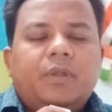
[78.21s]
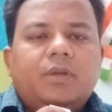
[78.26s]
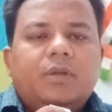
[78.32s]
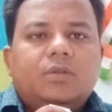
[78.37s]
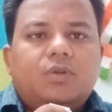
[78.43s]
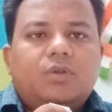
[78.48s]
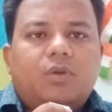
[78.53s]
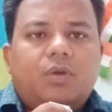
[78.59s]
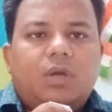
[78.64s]

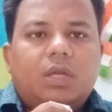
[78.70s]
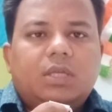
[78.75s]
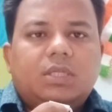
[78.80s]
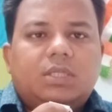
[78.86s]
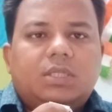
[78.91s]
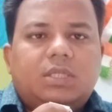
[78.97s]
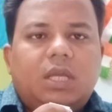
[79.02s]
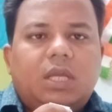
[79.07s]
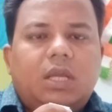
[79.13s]
So you can
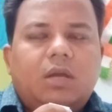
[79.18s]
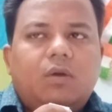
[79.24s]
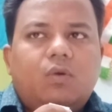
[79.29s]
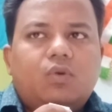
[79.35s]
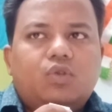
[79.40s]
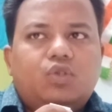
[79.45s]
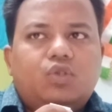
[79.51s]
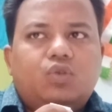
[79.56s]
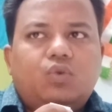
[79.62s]
stay
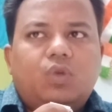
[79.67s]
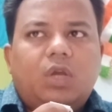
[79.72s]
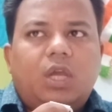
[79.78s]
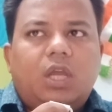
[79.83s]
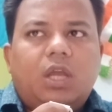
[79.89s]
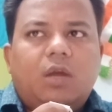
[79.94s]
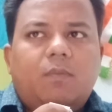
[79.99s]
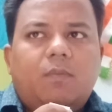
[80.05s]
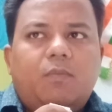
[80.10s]
close to the
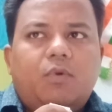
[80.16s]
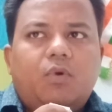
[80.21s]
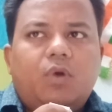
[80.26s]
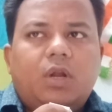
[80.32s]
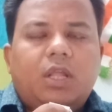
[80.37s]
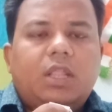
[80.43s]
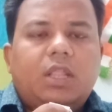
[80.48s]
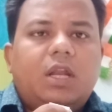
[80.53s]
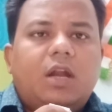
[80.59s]
airport,
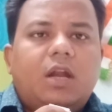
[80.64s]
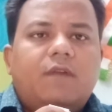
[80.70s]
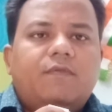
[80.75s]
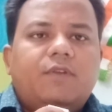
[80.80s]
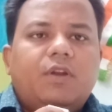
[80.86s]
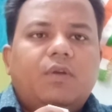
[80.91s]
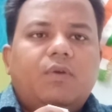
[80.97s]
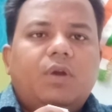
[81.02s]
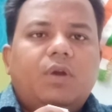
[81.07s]
and then
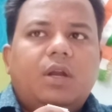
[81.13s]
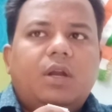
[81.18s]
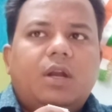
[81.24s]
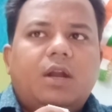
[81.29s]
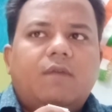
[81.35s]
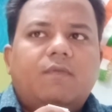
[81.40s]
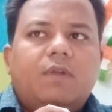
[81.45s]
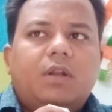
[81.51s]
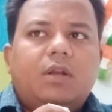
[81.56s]
after you can
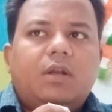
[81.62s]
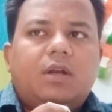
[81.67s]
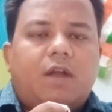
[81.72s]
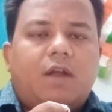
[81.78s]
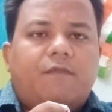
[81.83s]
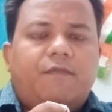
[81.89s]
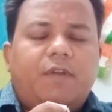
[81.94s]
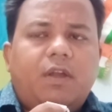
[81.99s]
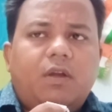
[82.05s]
travel.
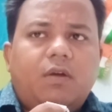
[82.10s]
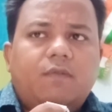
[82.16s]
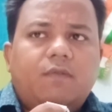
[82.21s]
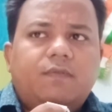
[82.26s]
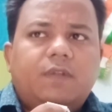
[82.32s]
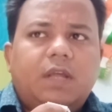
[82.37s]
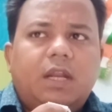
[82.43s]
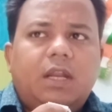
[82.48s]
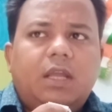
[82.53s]
Traffic of
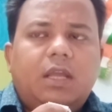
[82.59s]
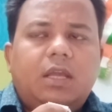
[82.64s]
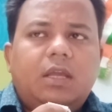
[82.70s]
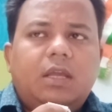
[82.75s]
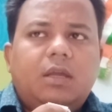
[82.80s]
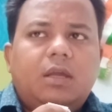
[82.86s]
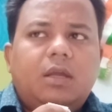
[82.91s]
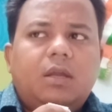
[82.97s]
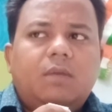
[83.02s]
Delhi
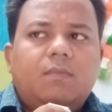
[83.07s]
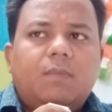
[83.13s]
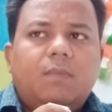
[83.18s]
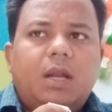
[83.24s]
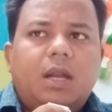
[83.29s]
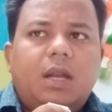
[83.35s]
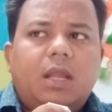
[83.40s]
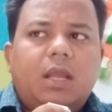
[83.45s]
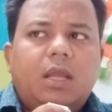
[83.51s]
in
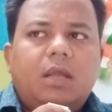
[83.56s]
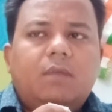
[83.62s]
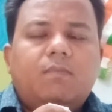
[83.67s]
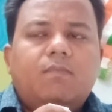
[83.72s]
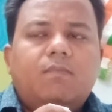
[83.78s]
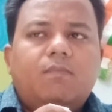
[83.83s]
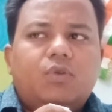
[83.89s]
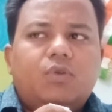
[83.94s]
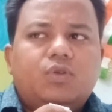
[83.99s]
Monday
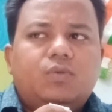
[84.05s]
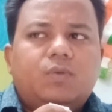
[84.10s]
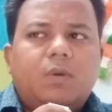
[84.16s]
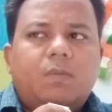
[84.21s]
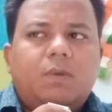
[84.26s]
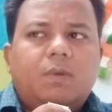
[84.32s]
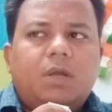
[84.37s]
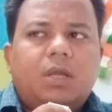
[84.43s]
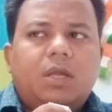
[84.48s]
most
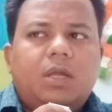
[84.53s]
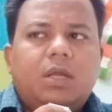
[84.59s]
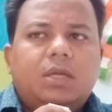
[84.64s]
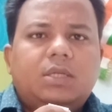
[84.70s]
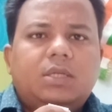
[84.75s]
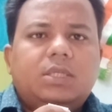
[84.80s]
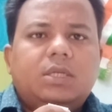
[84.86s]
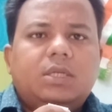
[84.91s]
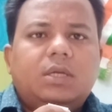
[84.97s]
probably
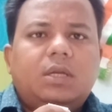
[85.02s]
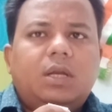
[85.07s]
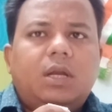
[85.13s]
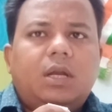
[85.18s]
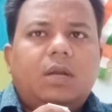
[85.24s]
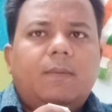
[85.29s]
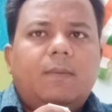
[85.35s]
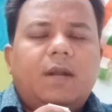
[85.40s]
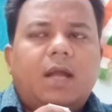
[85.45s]
it's a
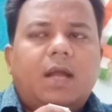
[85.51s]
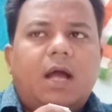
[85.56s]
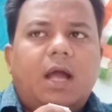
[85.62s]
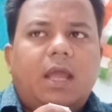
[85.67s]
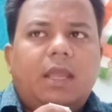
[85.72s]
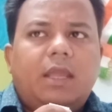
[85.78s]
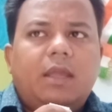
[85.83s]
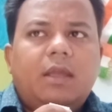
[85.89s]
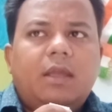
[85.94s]
little bit high.